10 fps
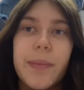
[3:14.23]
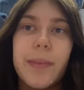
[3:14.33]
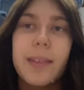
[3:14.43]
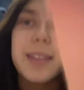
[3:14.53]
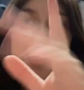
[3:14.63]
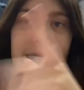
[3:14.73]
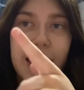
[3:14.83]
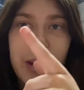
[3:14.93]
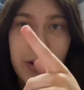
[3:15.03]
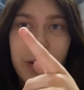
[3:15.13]
see you
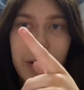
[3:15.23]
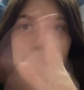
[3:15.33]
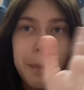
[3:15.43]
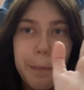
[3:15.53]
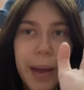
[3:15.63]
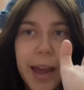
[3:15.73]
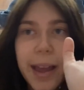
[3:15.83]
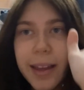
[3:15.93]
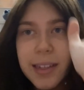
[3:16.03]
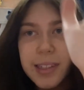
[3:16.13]
later,
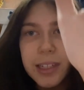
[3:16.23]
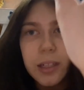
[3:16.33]
bye. See you in the